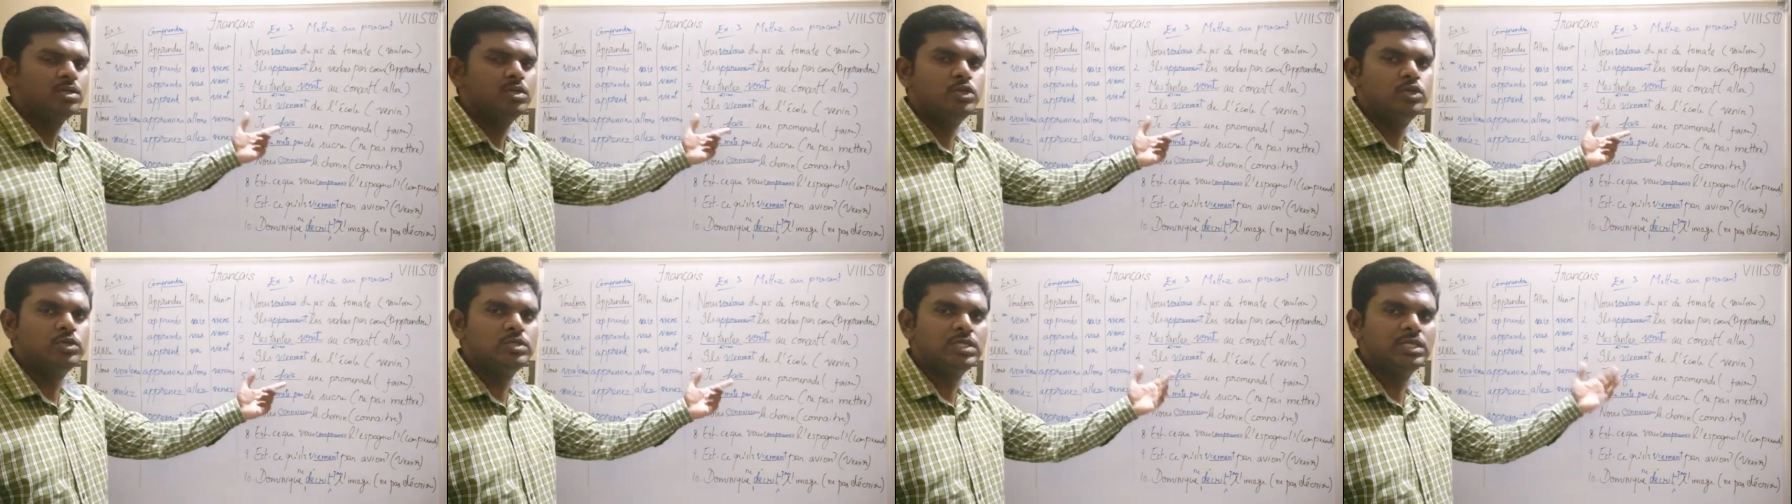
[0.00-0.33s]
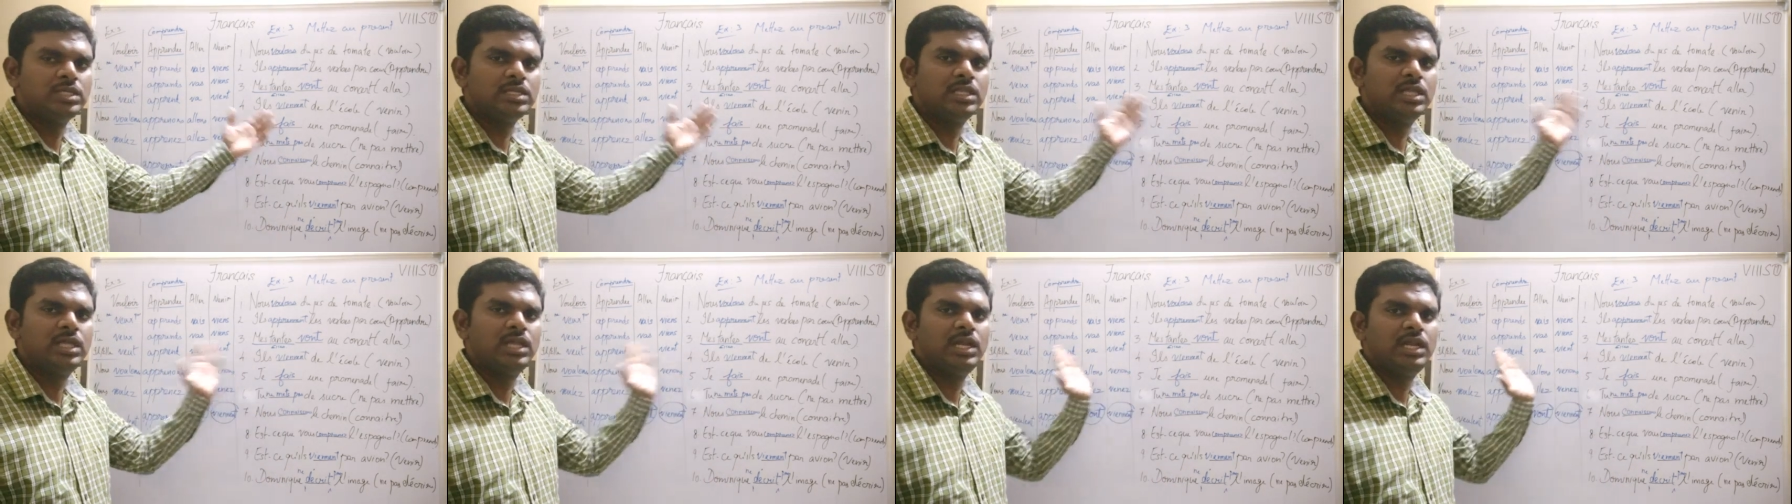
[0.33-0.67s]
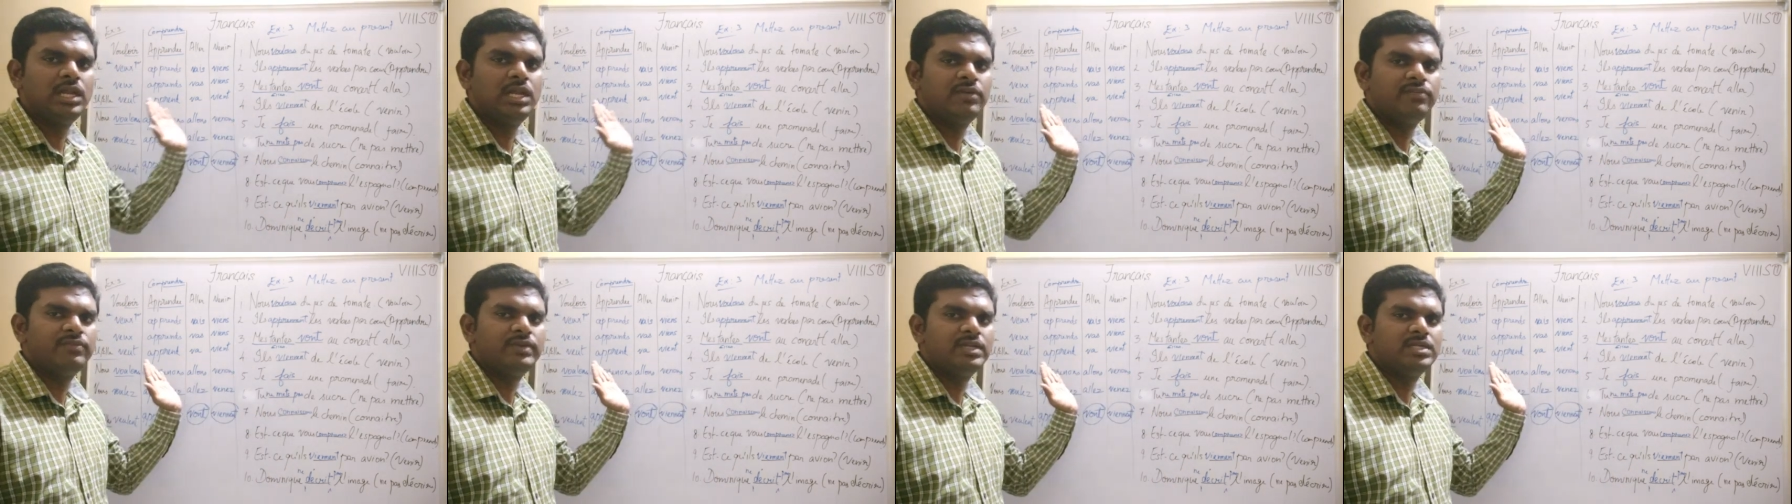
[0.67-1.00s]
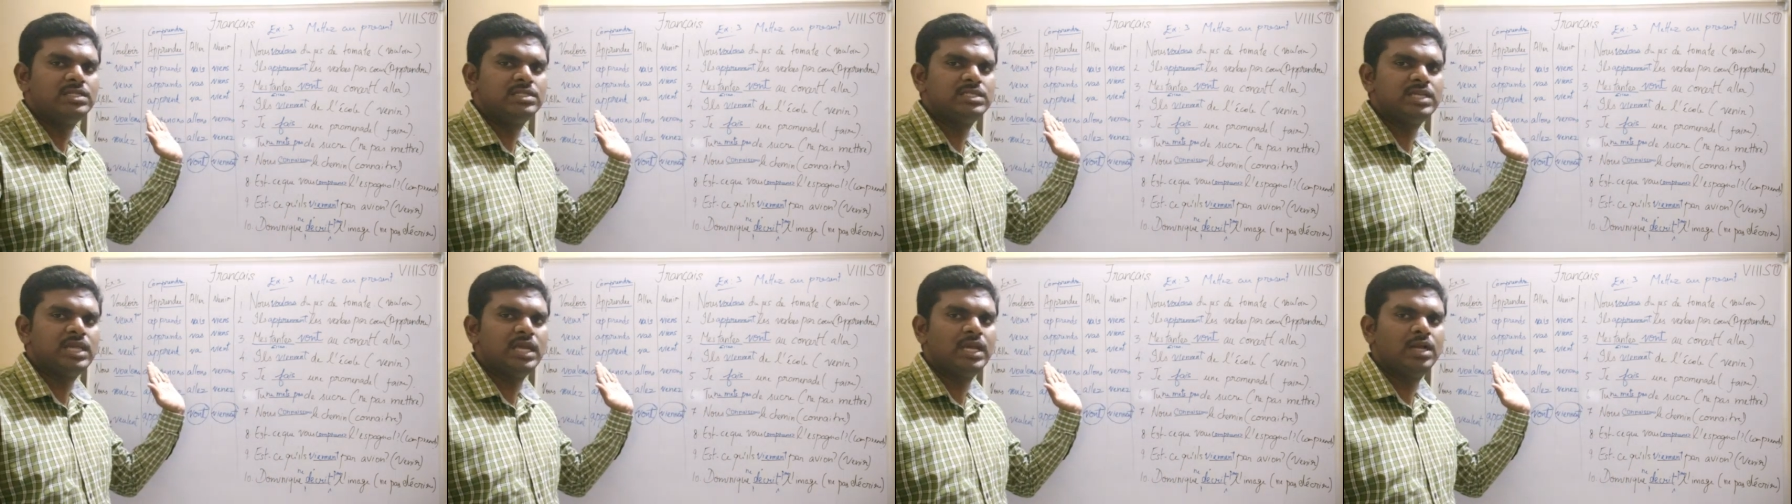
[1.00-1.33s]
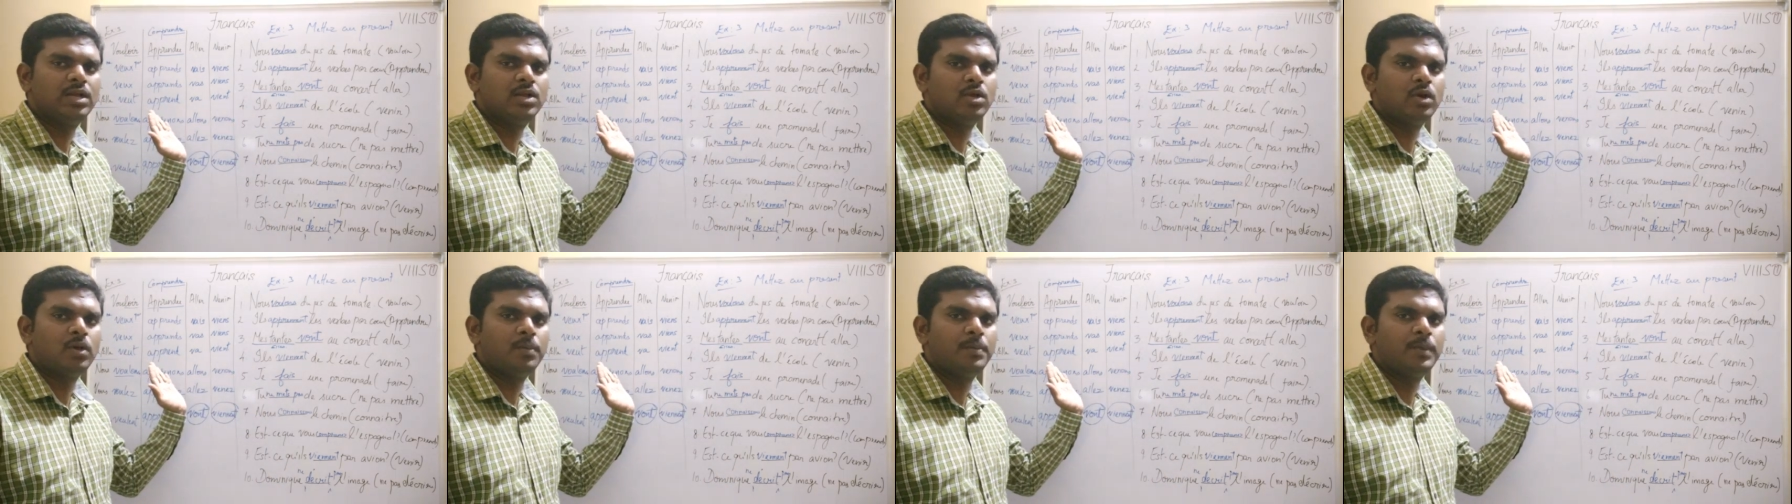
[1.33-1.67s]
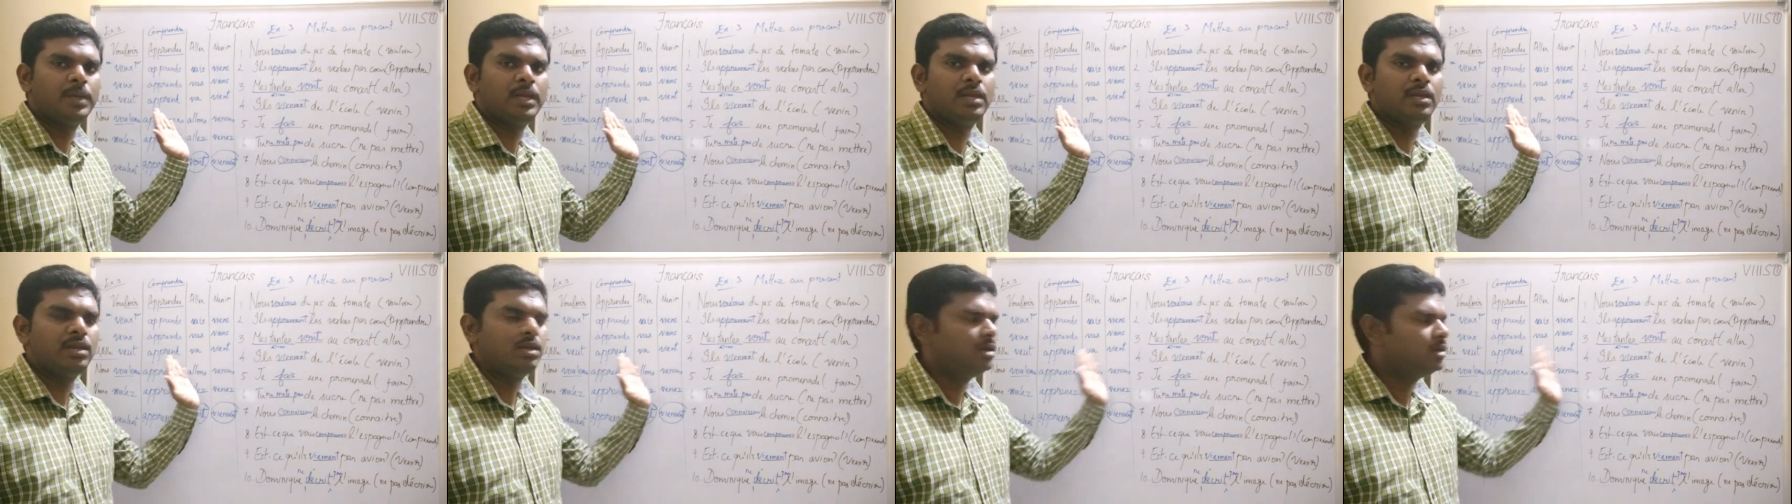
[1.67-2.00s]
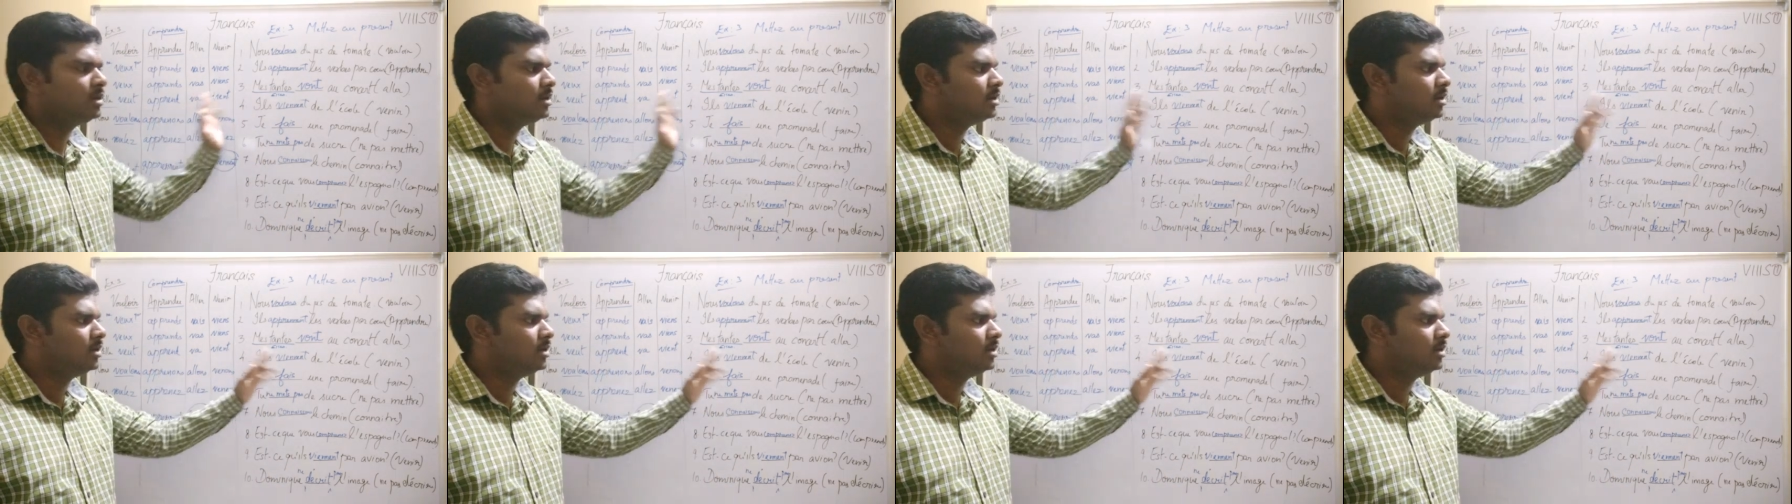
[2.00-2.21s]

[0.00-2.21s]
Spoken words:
using the left hand side copy,